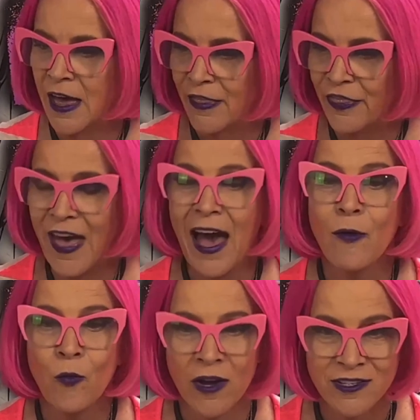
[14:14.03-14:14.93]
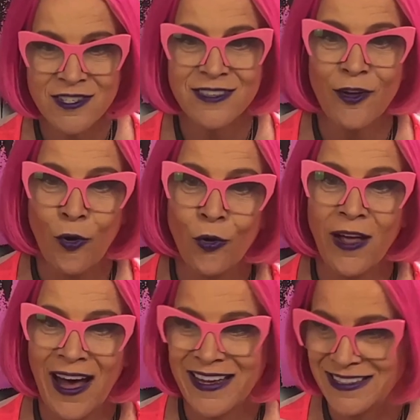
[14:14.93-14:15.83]
That was the whole
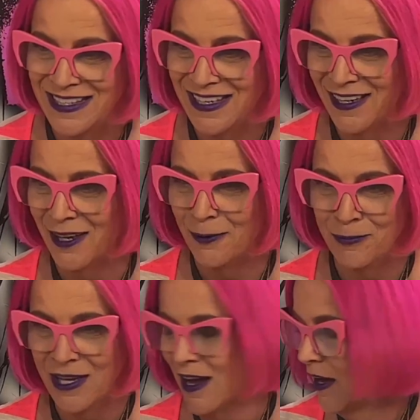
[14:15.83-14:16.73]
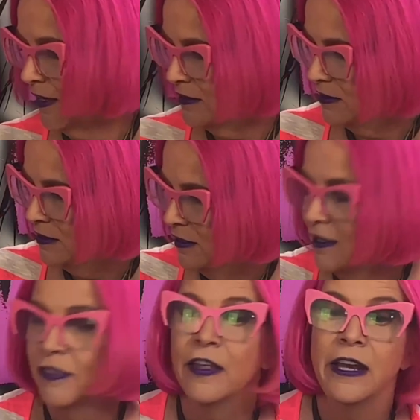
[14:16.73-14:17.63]
idea behind
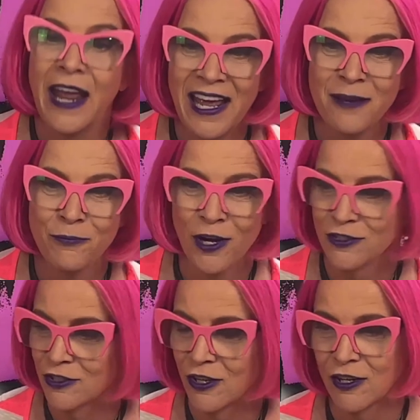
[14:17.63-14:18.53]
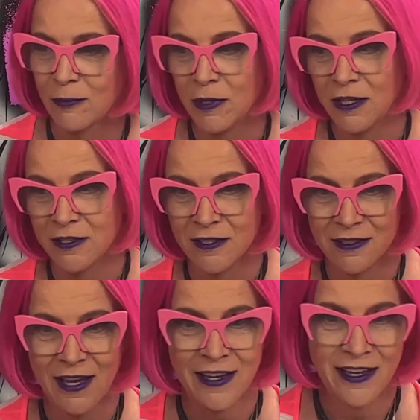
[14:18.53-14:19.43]
the name Project Archimedes. And
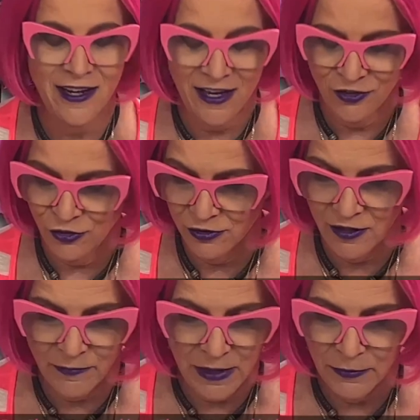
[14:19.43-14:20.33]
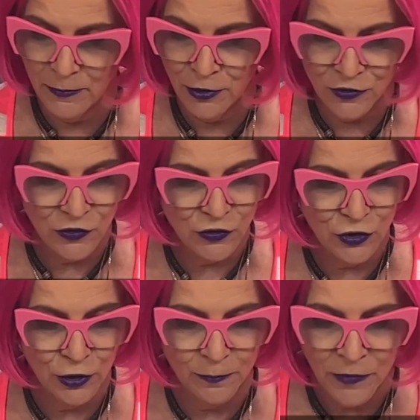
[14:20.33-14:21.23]
Diana, I sure love my mimosas
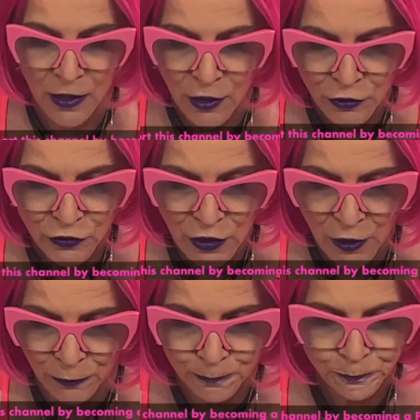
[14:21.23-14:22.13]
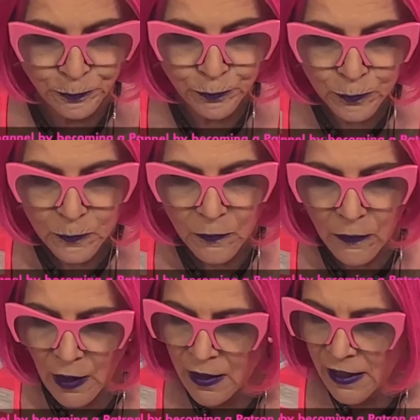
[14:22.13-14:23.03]
too. So
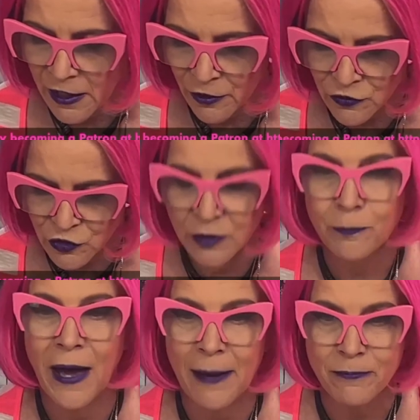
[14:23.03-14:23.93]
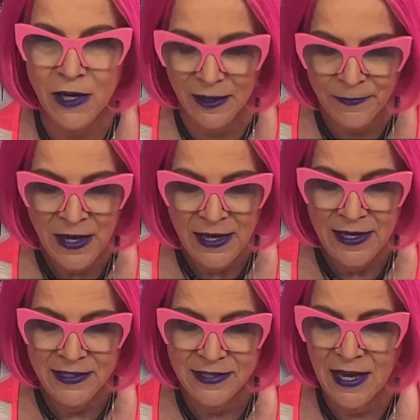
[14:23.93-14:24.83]
here's Jim Babka.
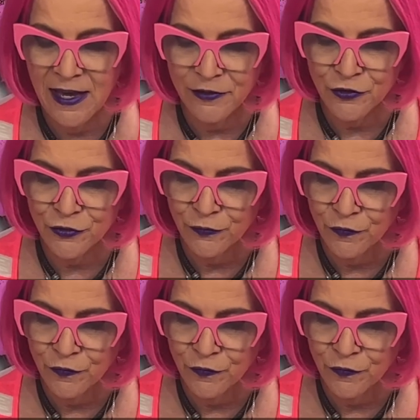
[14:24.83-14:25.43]
He says,